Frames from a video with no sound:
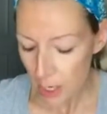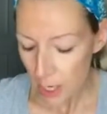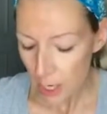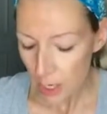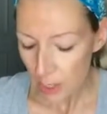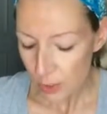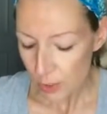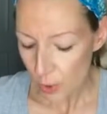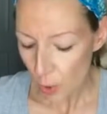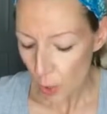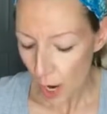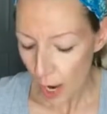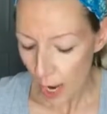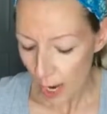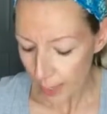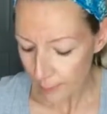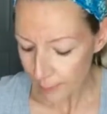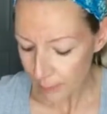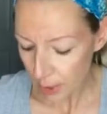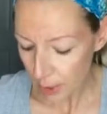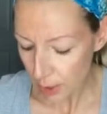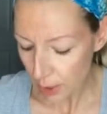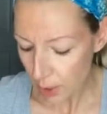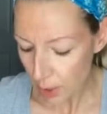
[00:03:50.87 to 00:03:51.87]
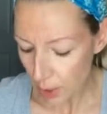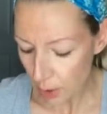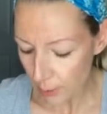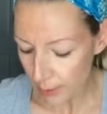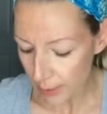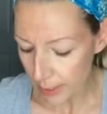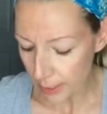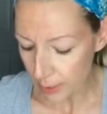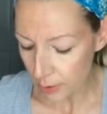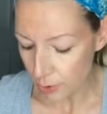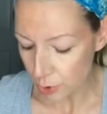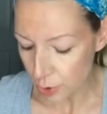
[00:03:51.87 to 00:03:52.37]
So I'm gonna go
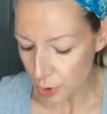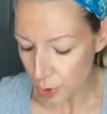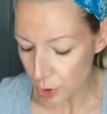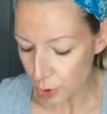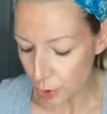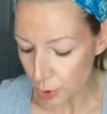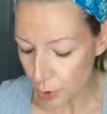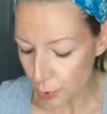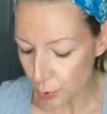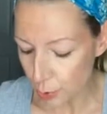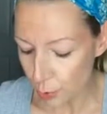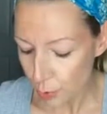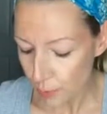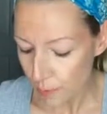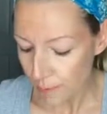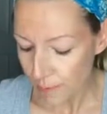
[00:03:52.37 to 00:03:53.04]
into